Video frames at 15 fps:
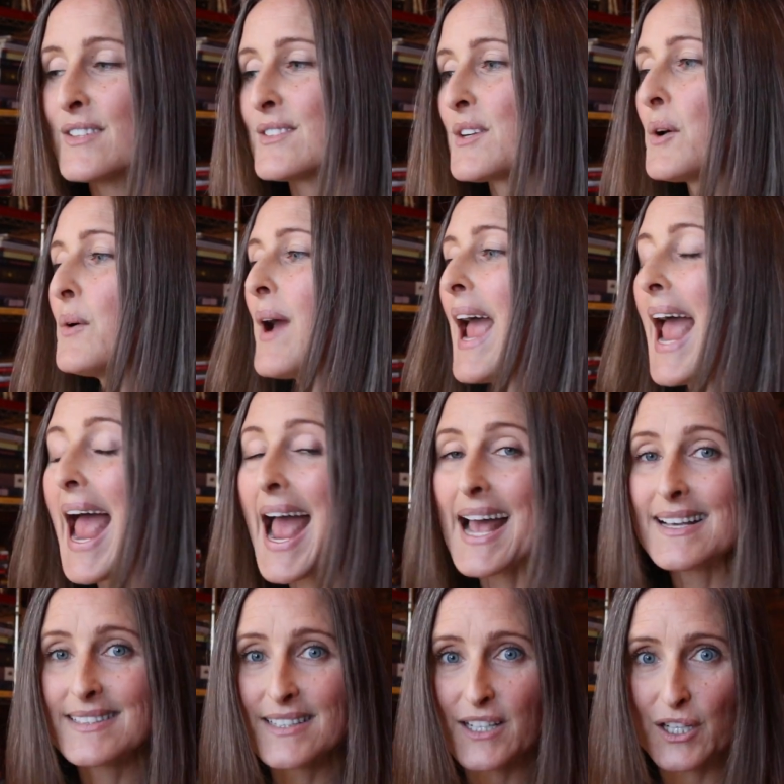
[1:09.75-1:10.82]
So
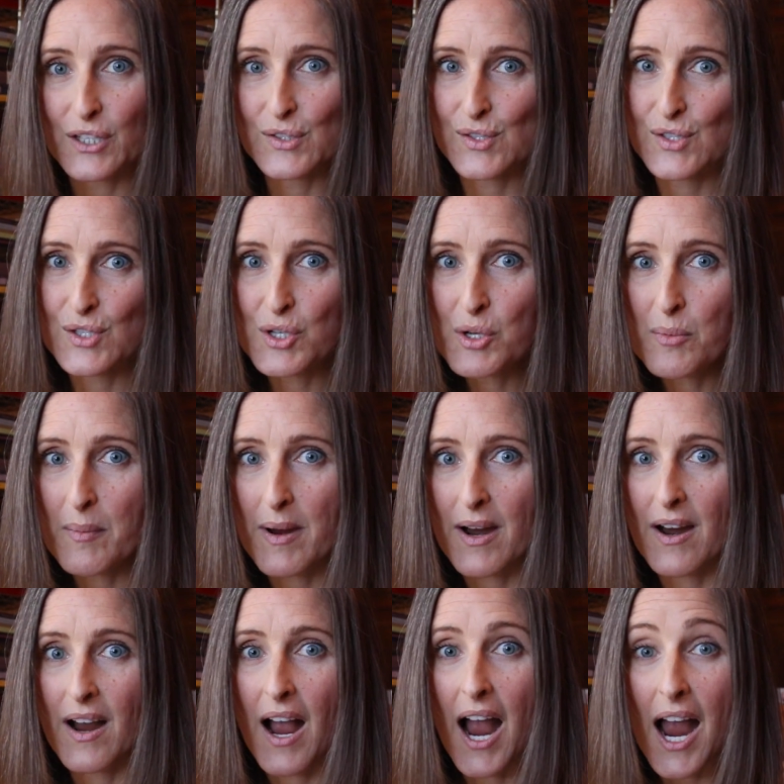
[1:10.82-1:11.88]
as a consumer,